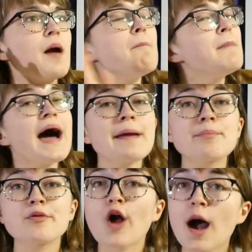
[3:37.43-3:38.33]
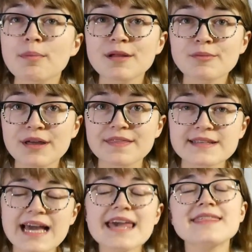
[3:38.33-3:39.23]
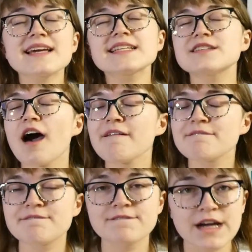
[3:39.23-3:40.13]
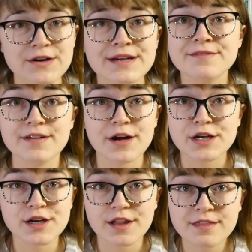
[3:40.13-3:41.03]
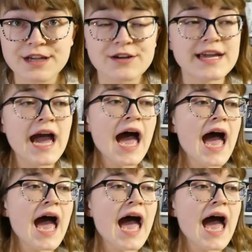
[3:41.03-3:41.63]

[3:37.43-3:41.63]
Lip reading: my problem with this, I think it's a very, very good theory.